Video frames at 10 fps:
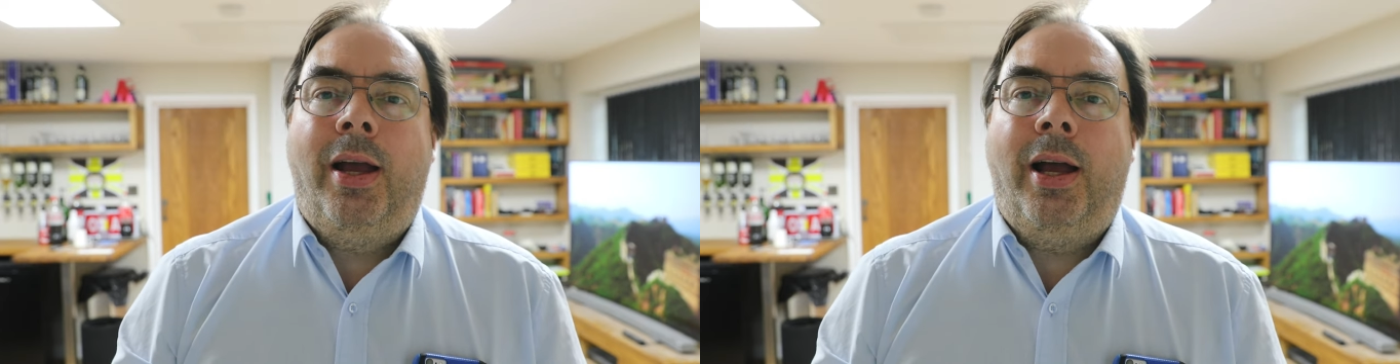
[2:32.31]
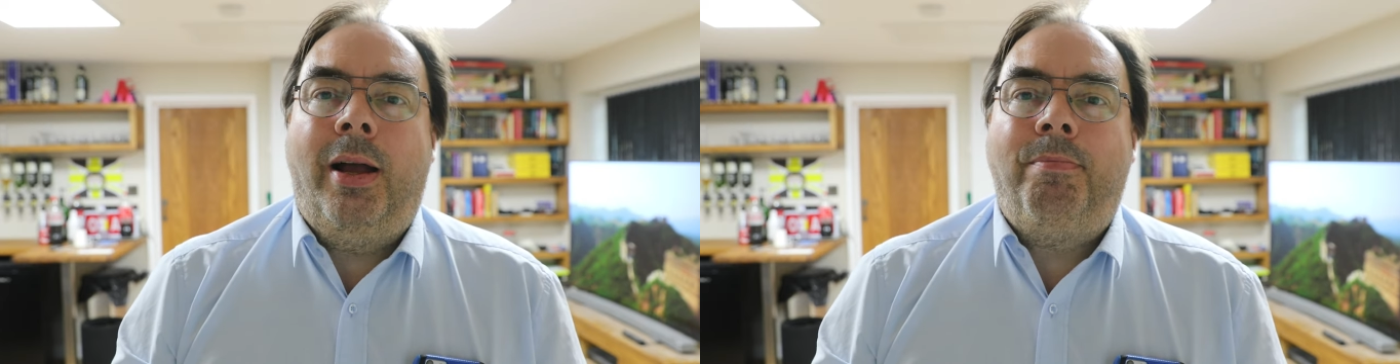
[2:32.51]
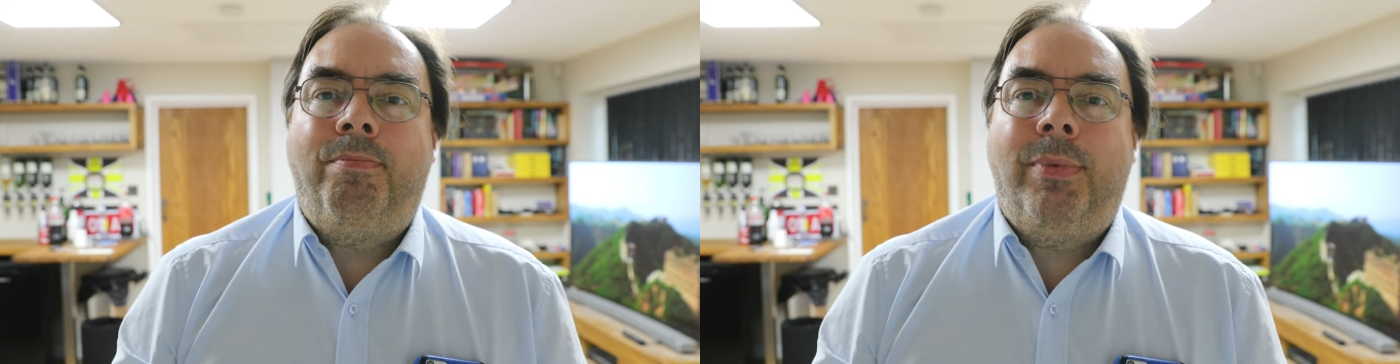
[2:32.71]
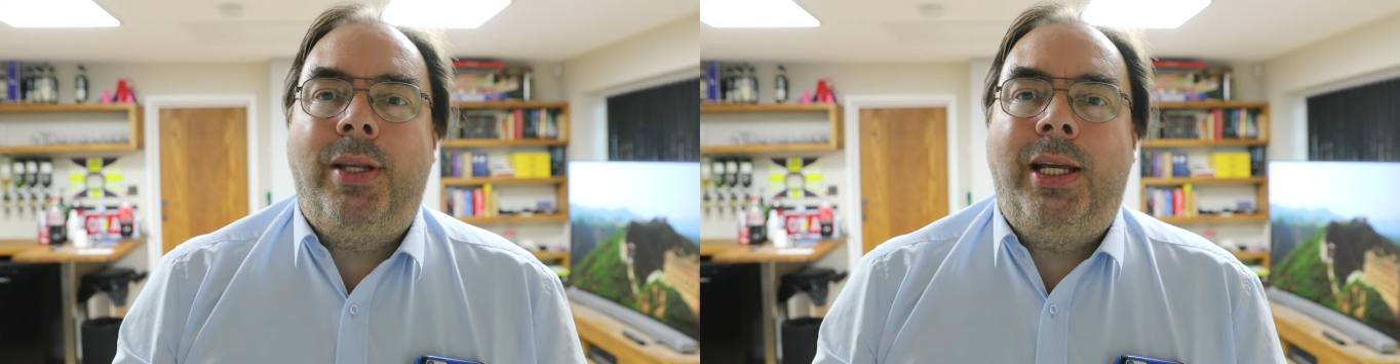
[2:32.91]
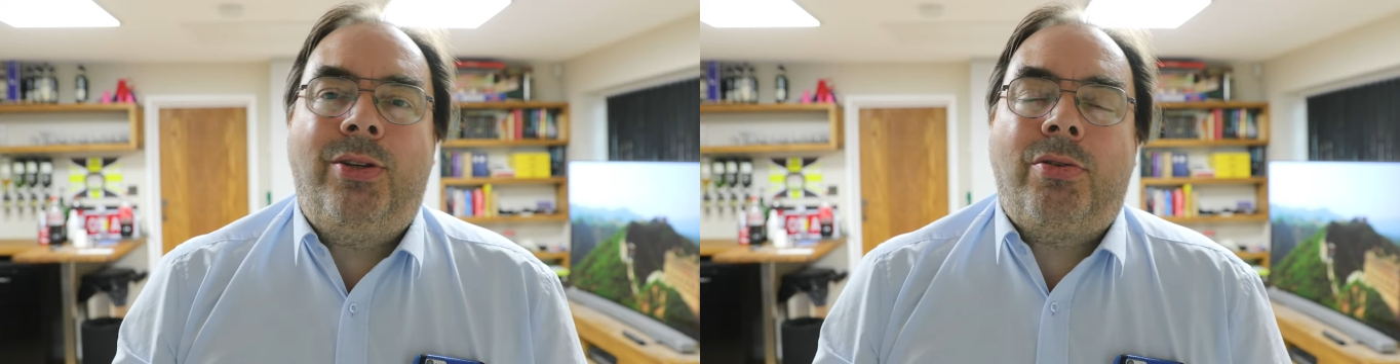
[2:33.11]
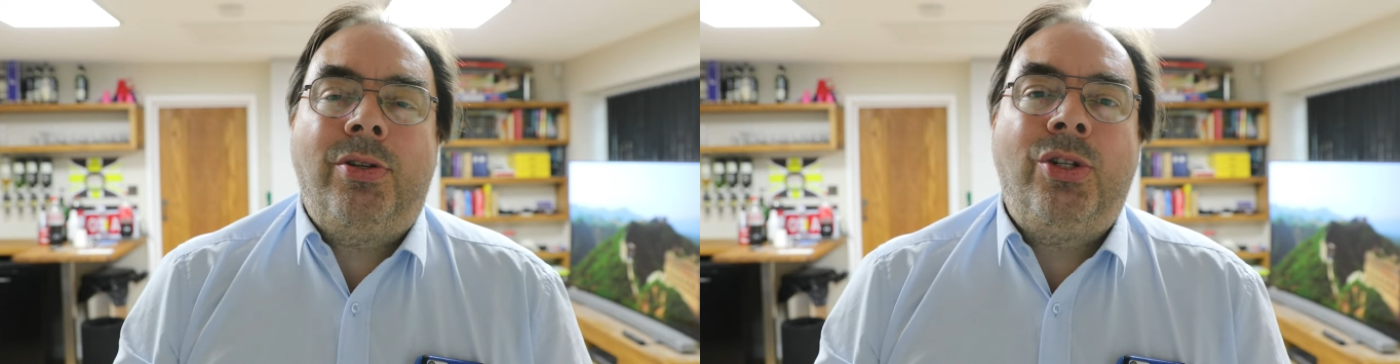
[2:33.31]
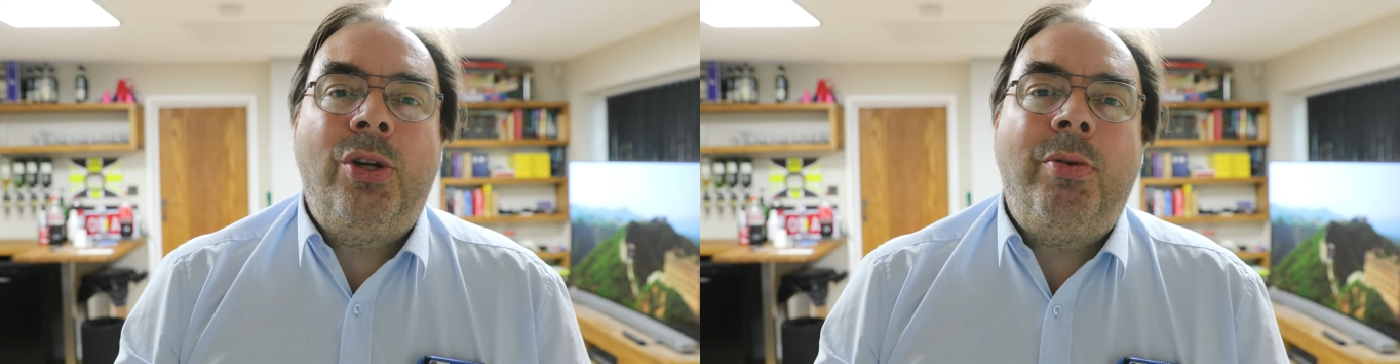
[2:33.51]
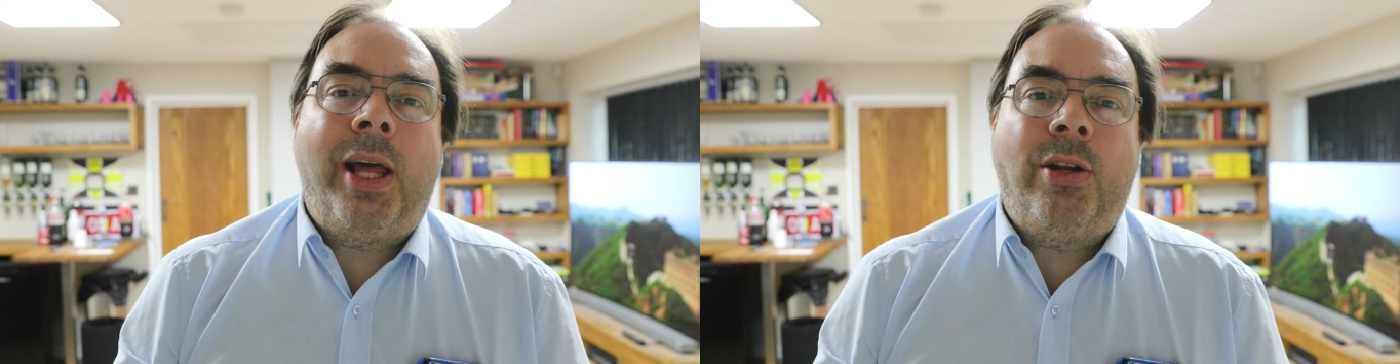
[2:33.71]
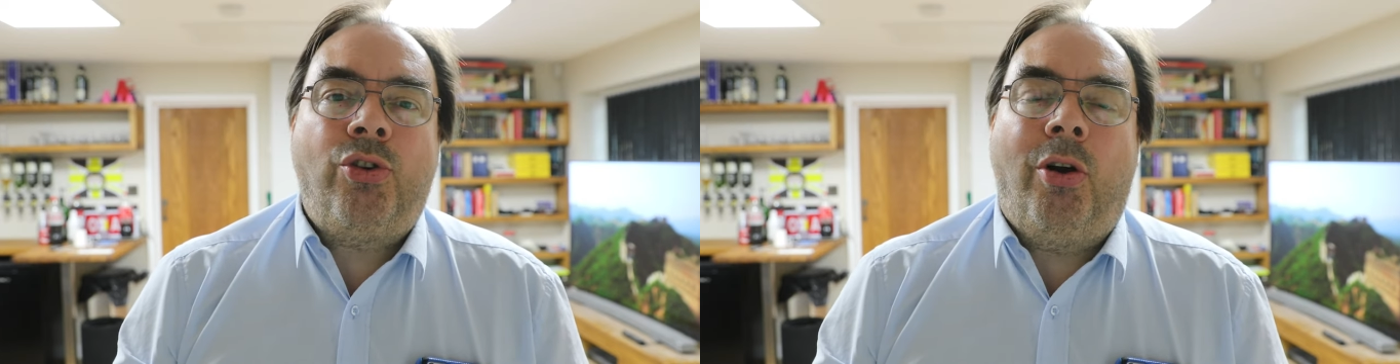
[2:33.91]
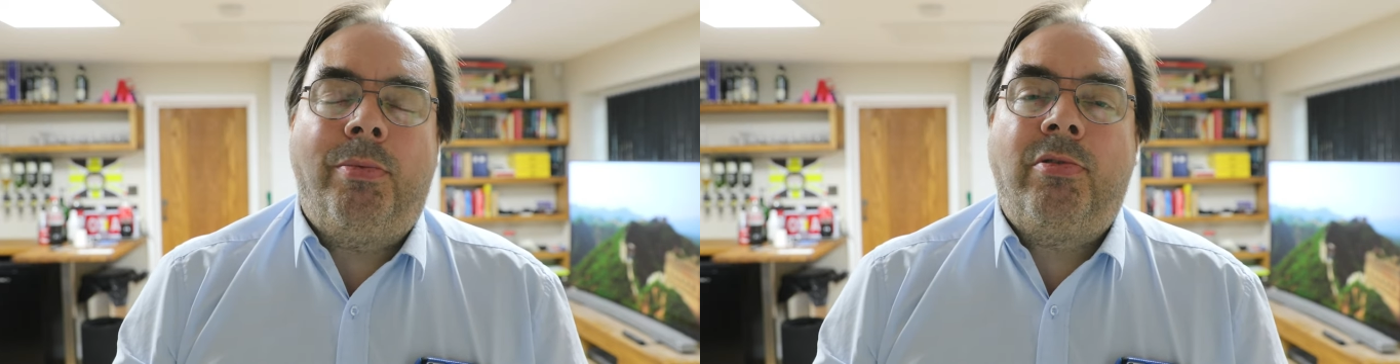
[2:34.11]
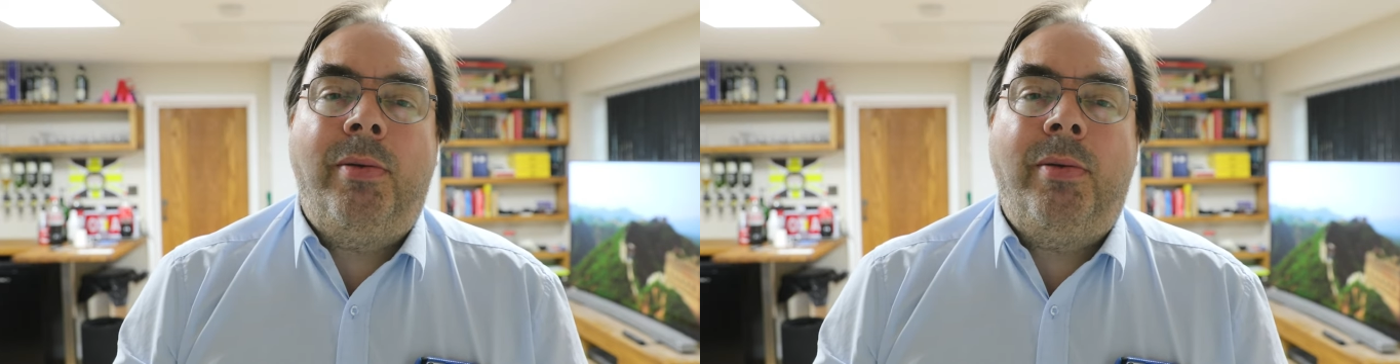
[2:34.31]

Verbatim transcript: Um, it doesn't do that job.